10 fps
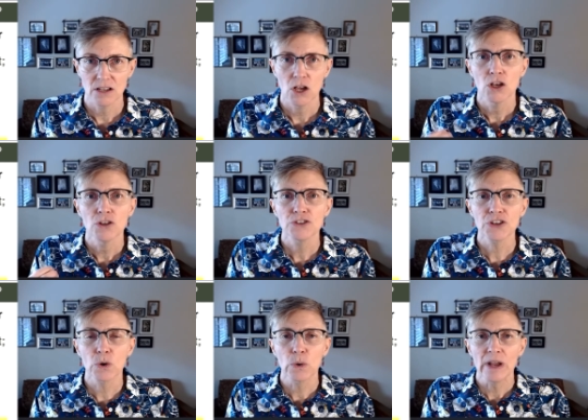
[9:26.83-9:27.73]
So,
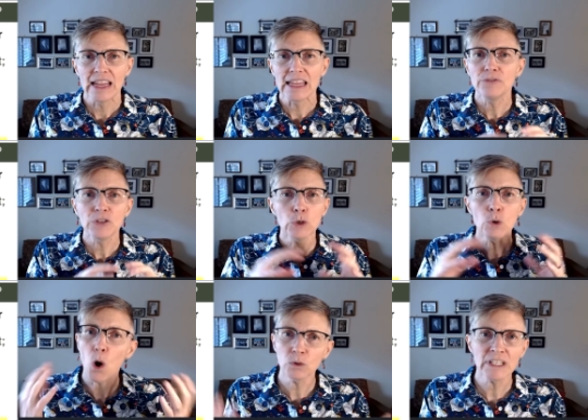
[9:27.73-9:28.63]
if you
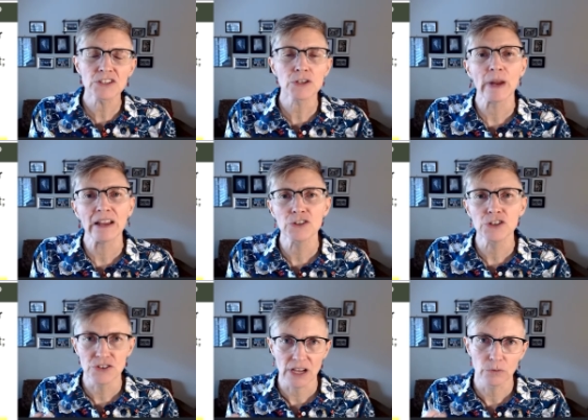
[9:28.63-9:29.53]
only surround
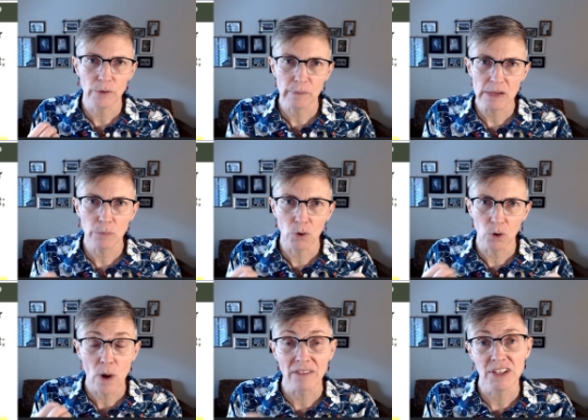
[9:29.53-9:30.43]
yourself with people who
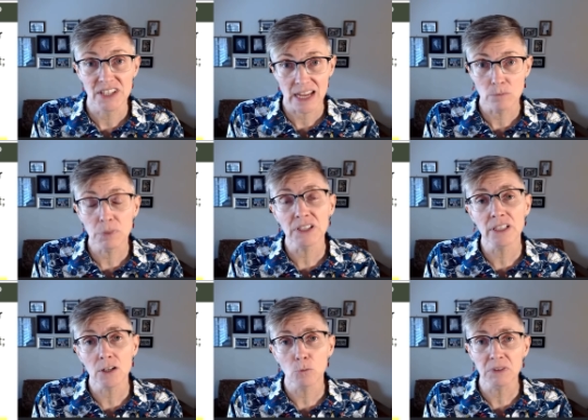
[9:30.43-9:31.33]
have the same
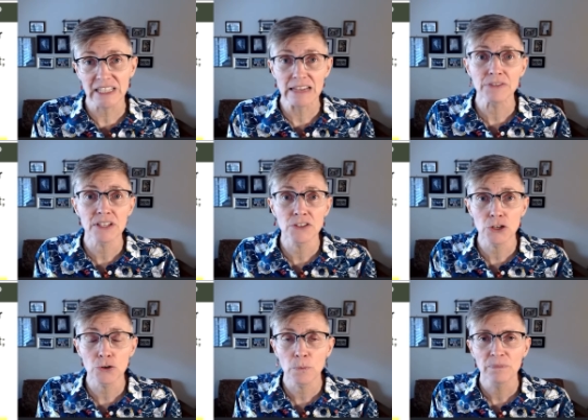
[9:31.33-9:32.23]
political beliefs as
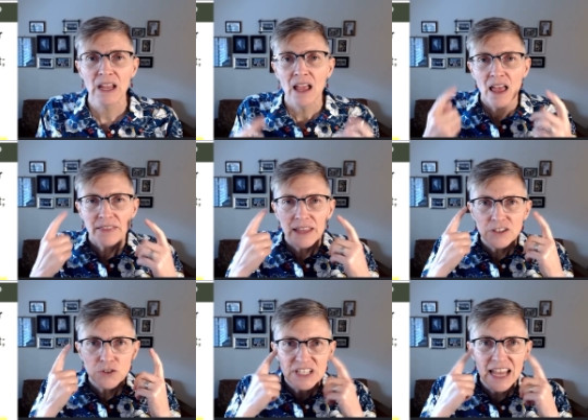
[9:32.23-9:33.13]
you, then you
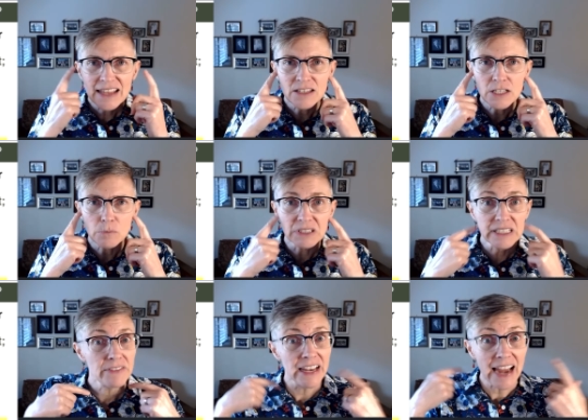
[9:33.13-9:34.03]
tend to believe
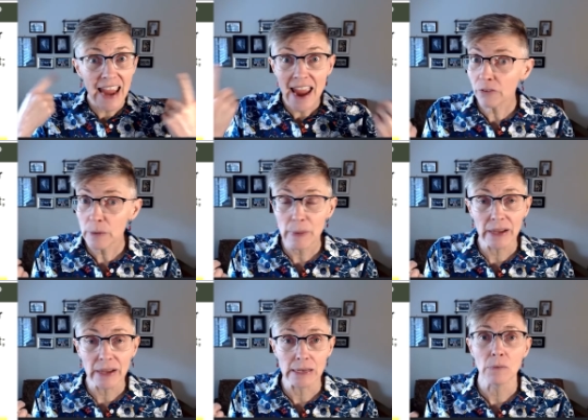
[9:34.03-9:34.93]
that everybody
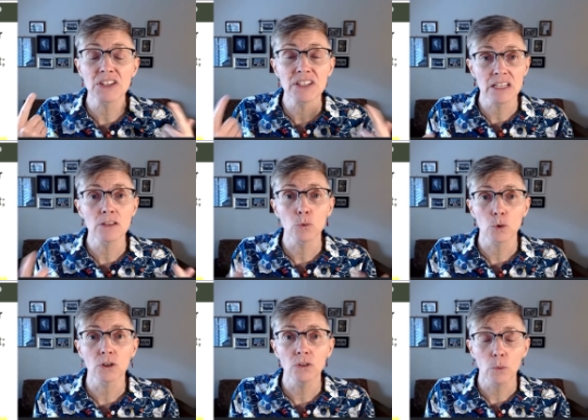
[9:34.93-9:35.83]
must see the world
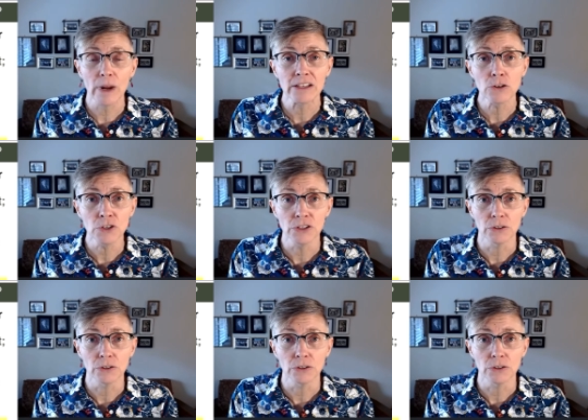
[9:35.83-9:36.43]
the way you do.